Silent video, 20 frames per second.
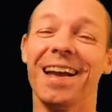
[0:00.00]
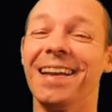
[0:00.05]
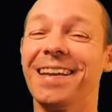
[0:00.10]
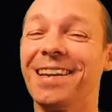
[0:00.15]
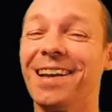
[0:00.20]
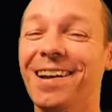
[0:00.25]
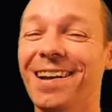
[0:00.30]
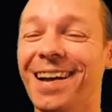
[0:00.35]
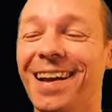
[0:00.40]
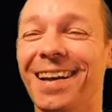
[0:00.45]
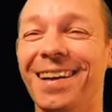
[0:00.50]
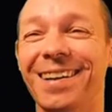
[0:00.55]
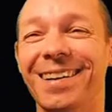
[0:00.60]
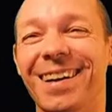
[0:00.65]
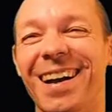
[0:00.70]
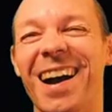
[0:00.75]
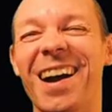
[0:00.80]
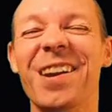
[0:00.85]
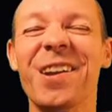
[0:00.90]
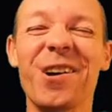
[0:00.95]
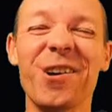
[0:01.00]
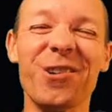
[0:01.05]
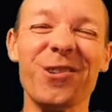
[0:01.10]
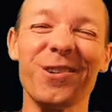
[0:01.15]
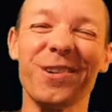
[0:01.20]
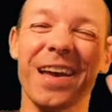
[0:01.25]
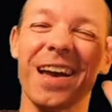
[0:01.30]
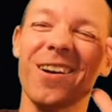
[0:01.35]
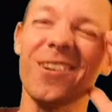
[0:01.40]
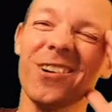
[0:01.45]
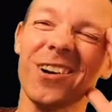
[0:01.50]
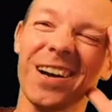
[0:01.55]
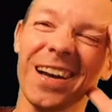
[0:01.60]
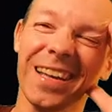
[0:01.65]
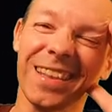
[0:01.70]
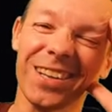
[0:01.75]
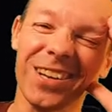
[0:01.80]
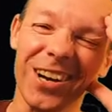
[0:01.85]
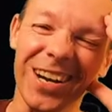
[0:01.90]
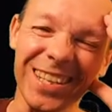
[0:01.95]
you know, uh, I know our
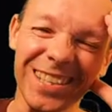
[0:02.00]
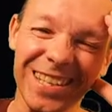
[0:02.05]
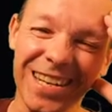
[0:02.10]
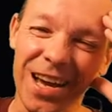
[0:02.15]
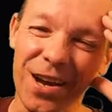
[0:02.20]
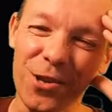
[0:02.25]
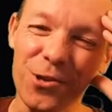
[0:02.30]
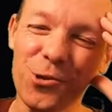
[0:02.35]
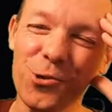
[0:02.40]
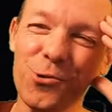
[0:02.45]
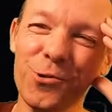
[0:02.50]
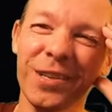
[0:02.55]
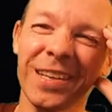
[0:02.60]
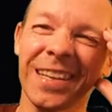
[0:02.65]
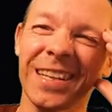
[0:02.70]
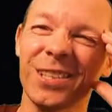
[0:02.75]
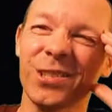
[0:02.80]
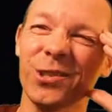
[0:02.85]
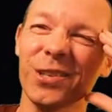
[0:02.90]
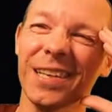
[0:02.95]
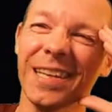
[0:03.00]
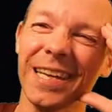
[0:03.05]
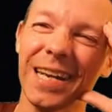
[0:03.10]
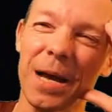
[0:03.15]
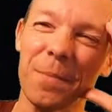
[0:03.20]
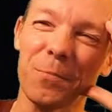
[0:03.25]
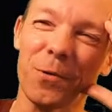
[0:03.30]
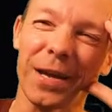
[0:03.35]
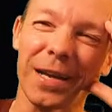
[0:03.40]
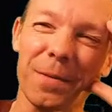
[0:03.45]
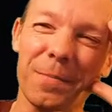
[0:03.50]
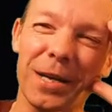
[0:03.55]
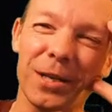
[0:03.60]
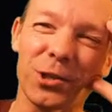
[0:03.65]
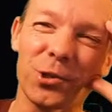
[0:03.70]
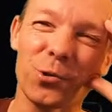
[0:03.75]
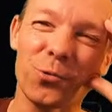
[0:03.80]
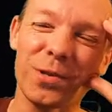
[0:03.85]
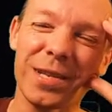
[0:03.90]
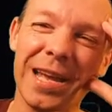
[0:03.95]
guy, the guys in our union, they sort of get up like
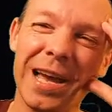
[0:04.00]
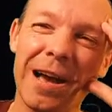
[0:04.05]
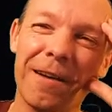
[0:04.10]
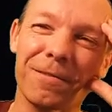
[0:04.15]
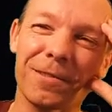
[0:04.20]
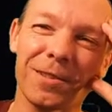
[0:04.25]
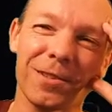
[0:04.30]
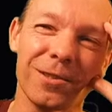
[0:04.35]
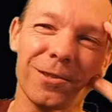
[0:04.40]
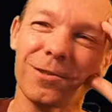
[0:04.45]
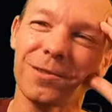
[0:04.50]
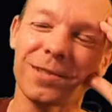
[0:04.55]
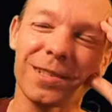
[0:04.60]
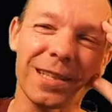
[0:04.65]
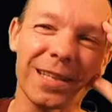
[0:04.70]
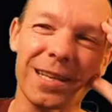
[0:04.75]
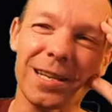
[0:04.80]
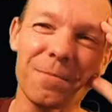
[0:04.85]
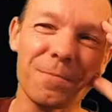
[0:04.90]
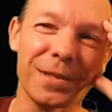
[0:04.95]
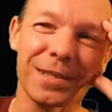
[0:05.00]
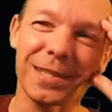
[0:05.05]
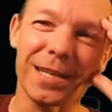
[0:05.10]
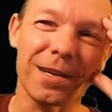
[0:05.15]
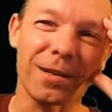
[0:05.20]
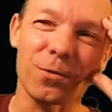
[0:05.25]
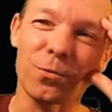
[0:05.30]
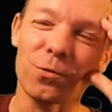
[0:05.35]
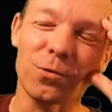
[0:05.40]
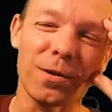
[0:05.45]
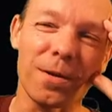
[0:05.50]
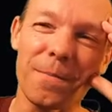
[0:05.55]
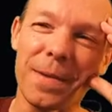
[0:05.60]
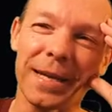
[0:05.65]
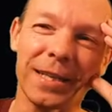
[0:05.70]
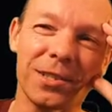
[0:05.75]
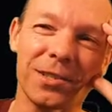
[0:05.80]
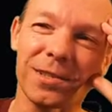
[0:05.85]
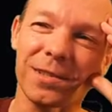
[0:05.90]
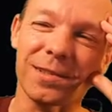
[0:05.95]
about two in the afternoon, so they're going to miss out on all the
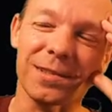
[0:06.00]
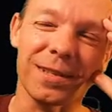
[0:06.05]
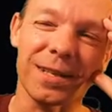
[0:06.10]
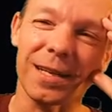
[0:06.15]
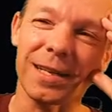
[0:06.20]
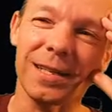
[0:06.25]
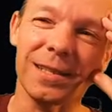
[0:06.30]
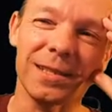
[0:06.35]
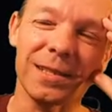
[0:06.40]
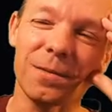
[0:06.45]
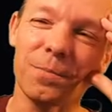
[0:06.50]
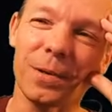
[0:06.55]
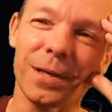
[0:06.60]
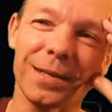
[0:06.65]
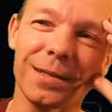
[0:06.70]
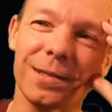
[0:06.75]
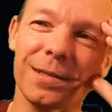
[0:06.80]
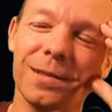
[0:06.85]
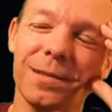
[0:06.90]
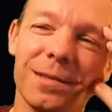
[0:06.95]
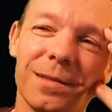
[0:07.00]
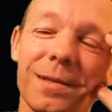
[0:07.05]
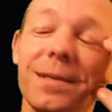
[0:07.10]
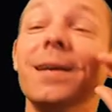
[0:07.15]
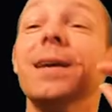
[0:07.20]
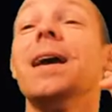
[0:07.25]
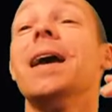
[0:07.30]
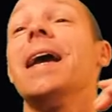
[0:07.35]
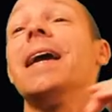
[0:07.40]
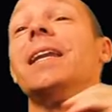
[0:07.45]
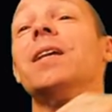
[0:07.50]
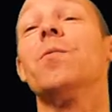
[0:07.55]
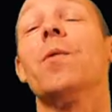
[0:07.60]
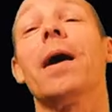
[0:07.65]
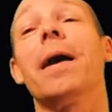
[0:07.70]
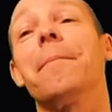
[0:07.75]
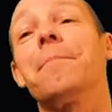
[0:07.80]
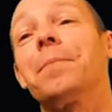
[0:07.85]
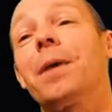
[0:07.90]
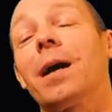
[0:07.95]
matches. Lazy buggers.
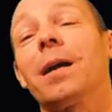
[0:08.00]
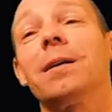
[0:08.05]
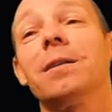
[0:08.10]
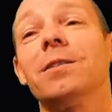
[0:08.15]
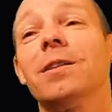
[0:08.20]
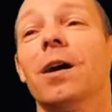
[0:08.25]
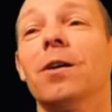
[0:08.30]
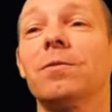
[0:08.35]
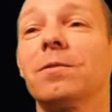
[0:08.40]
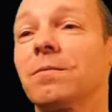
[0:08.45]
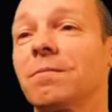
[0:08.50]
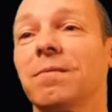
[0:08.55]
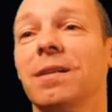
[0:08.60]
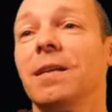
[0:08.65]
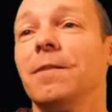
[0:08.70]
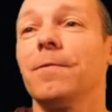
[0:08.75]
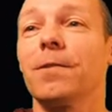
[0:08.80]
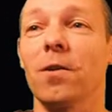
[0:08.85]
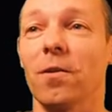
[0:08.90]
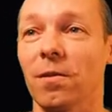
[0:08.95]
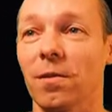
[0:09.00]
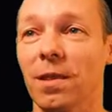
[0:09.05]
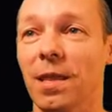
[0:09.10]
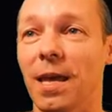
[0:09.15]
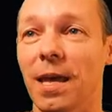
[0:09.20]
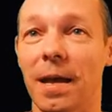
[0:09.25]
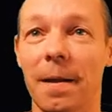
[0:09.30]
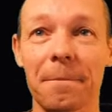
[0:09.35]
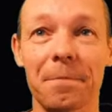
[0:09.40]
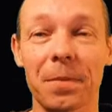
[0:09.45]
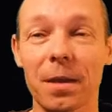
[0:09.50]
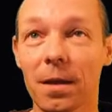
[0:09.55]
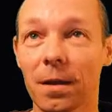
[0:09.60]
Anyway, I could, I'll just leave it on there,